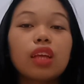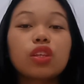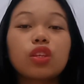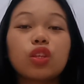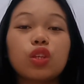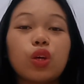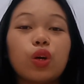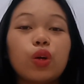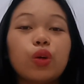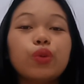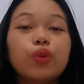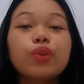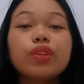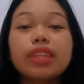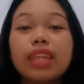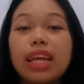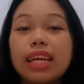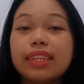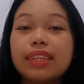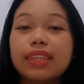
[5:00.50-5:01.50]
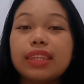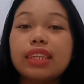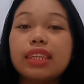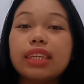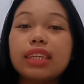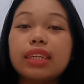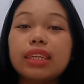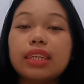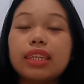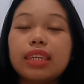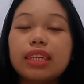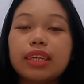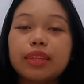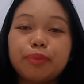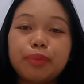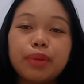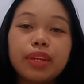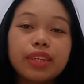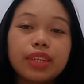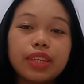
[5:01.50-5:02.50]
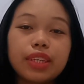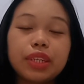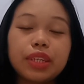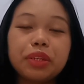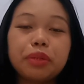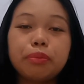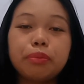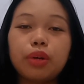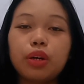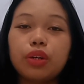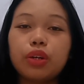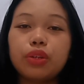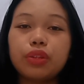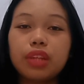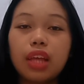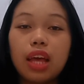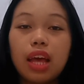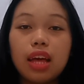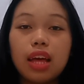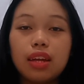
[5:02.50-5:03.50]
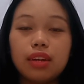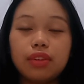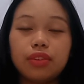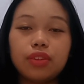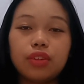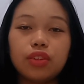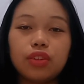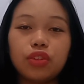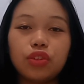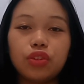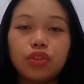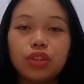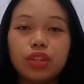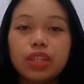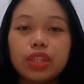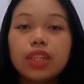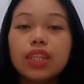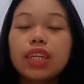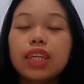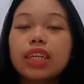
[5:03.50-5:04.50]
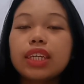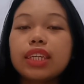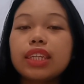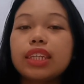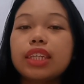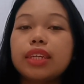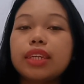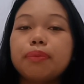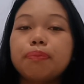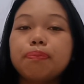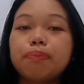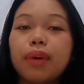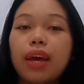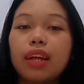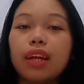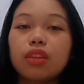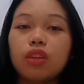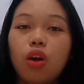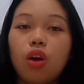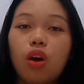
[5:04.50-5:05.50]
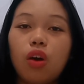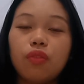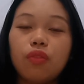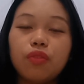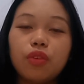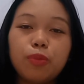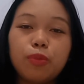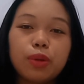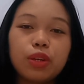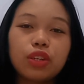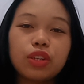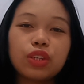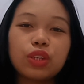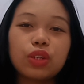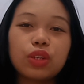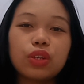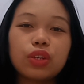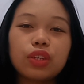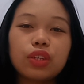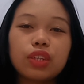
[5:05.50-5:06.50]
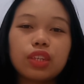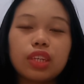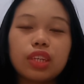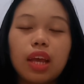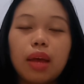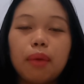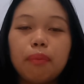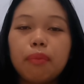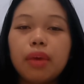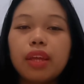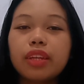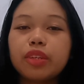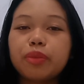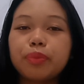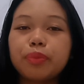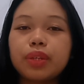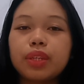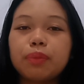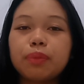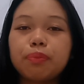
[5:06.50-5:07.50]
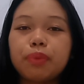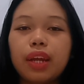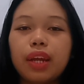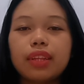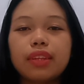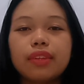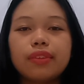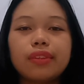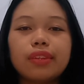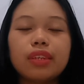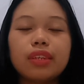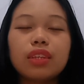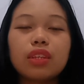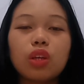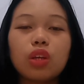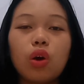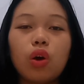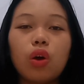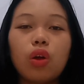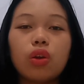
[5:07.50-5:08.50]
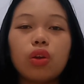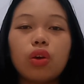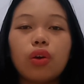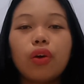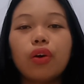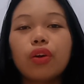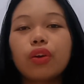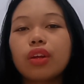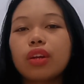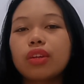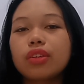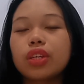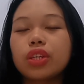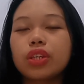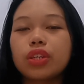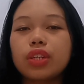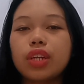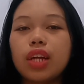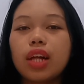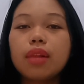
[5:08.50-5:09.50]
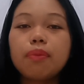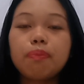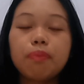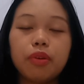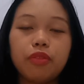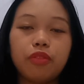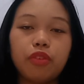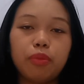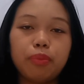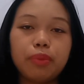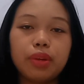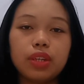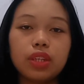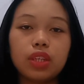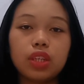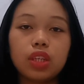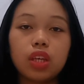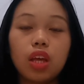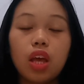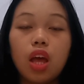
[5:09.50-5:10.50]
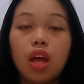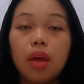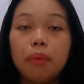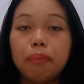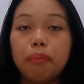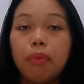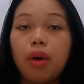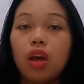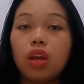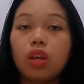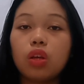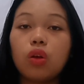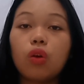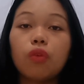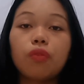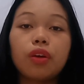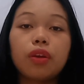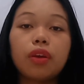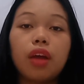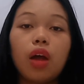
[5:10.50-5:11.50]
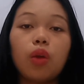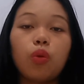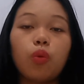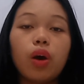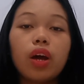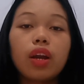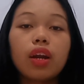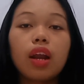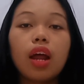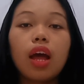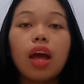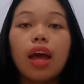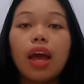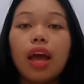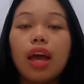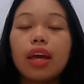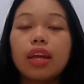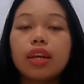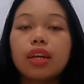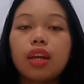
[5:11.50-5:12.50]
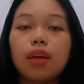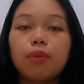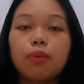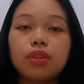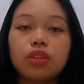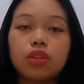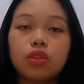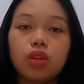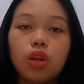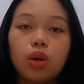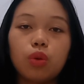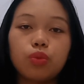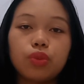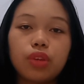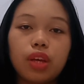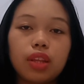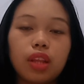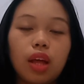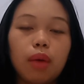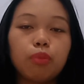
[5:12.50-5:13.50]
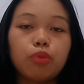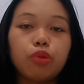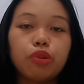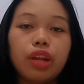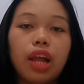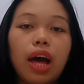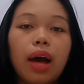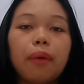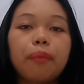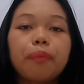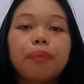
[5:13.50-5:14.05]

So that's the explanation about research journal, the impact of human research management practices on organizational performance by Govand Anwar and Nawzad Abdullah.